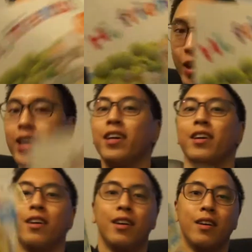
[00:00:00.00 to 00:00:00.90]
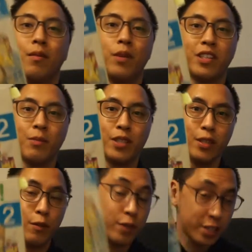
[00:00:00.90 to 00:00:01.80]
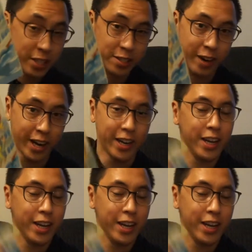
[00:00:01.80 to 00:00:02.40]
grade, book number 2 for 6th grade.